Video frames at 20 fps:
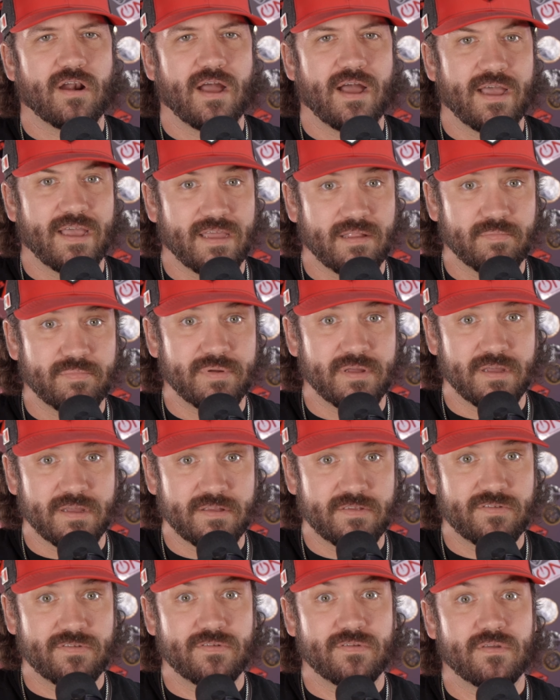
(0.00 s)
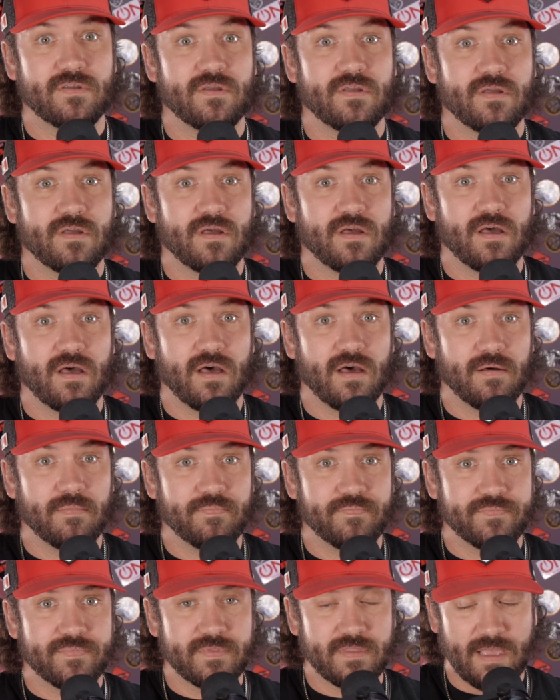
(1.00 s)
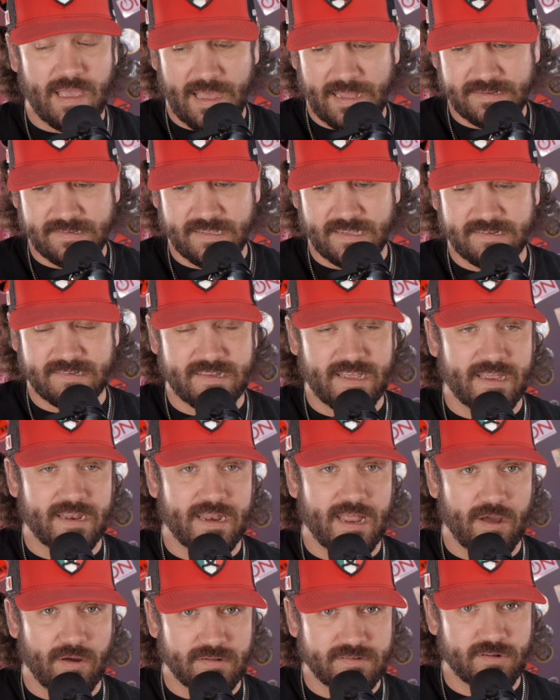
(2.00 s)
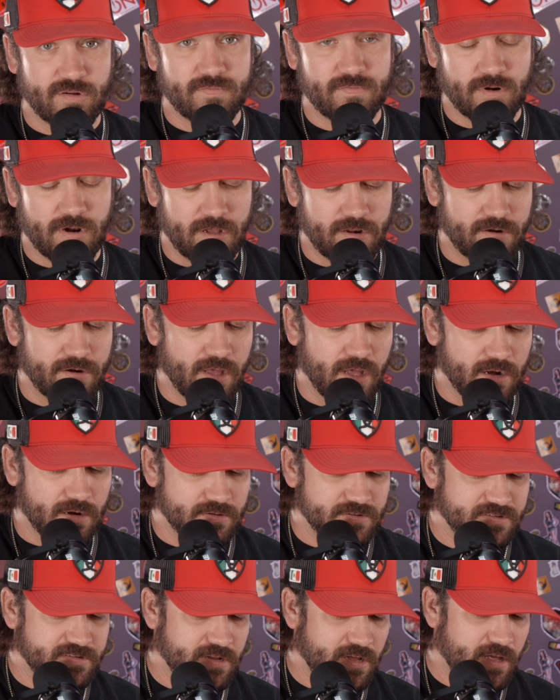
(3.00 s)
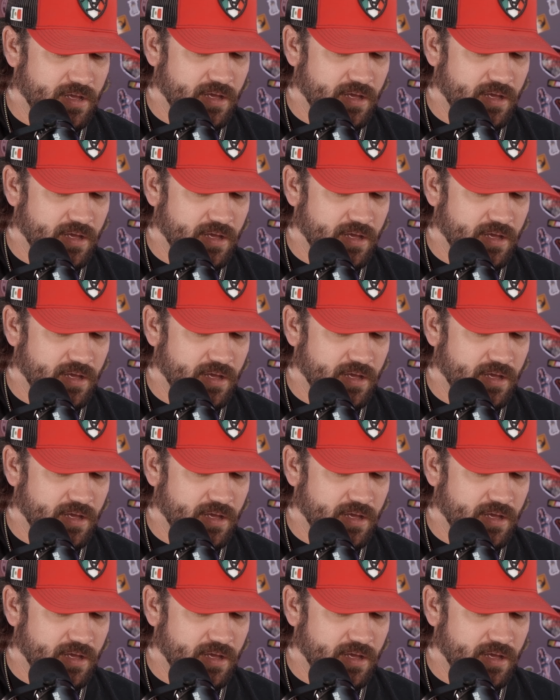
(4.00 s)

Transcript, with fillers: high end picks um, as they stand now. It's over a hundred dollars.